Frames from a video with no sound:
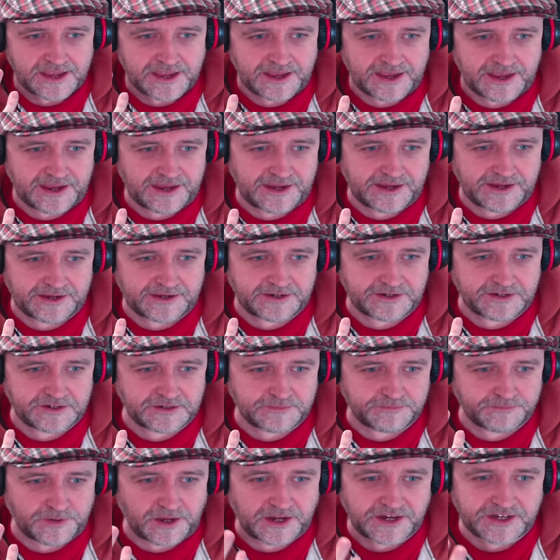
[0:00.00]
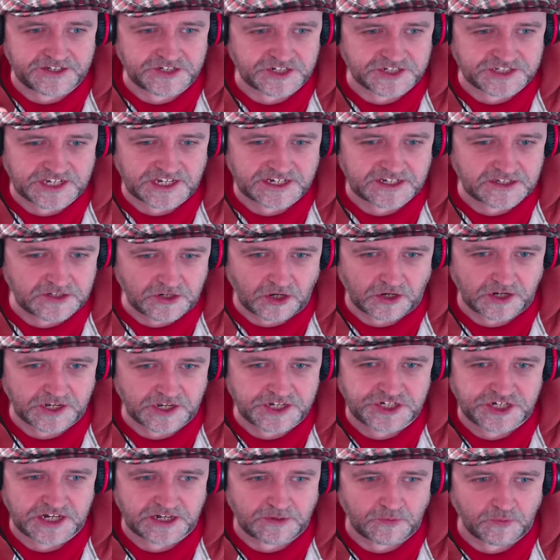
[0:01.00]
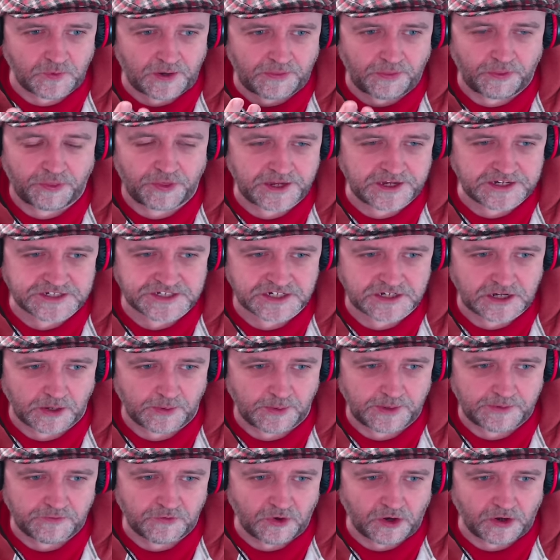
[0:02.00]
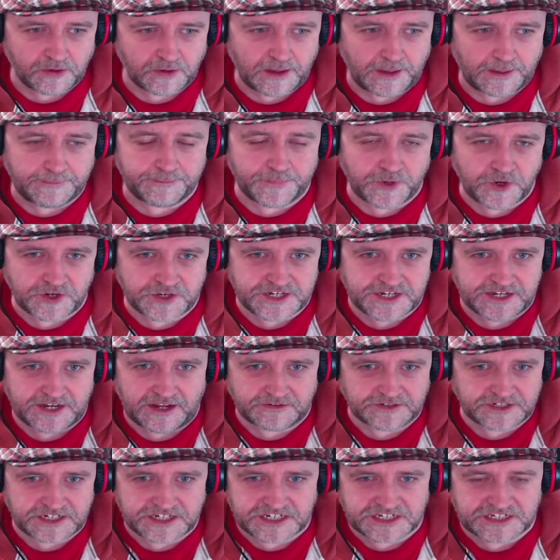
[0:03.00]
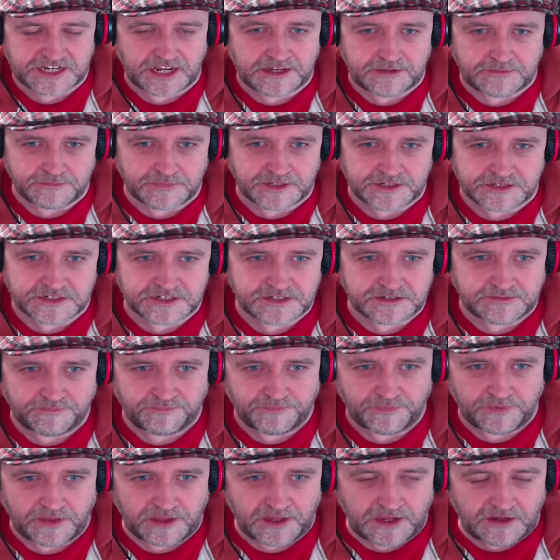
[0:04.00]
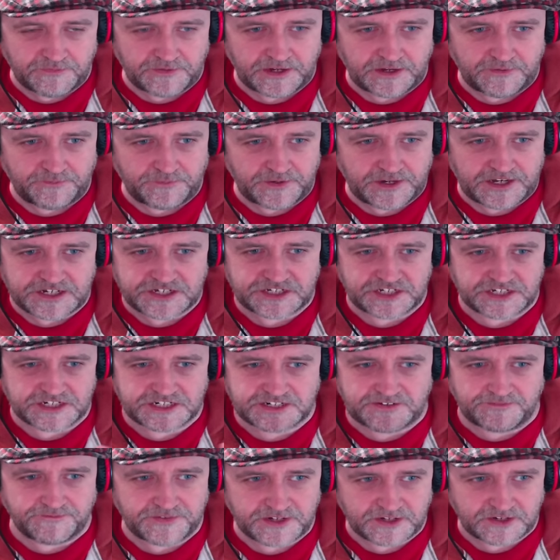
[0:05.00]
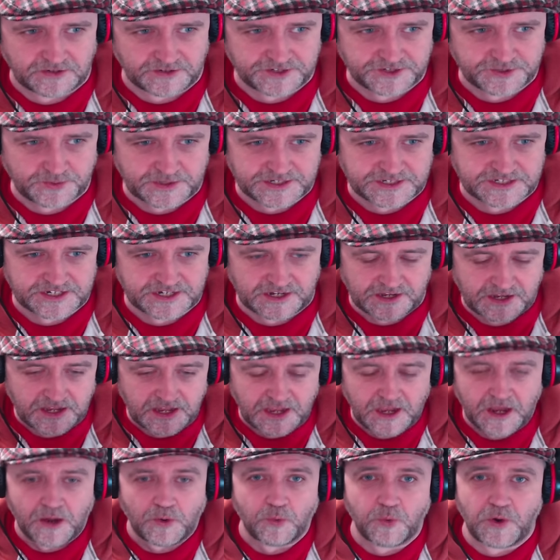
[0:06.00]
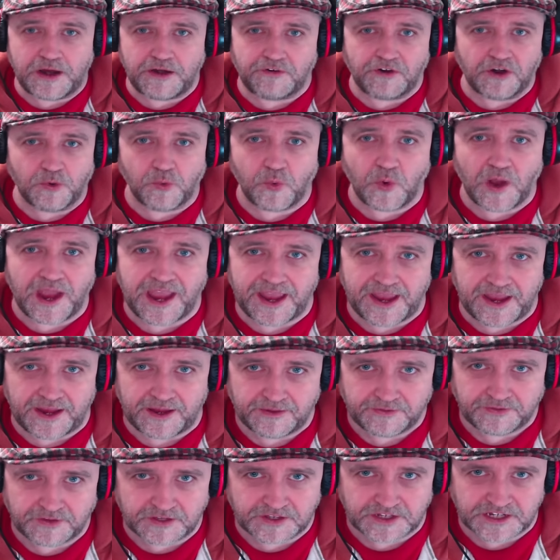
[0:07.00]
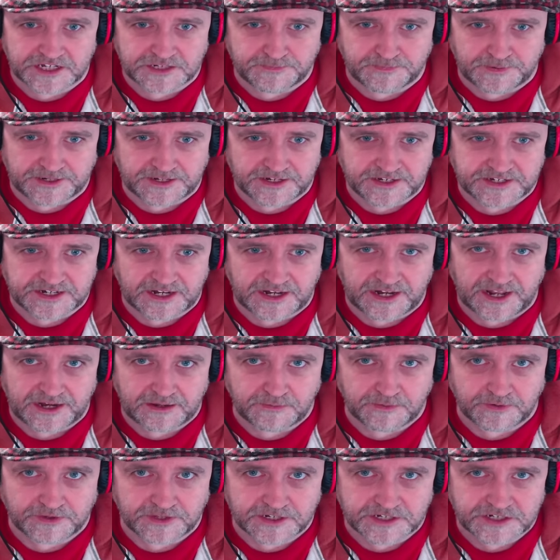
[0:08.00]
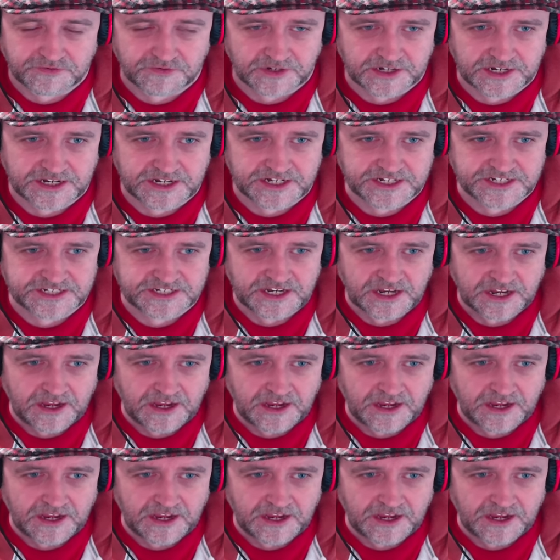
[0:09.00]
And by just acknowledging when things are going wrong and putting out a statement. Even if it is just something on Twitter, we're aware that there's been a delay with this release.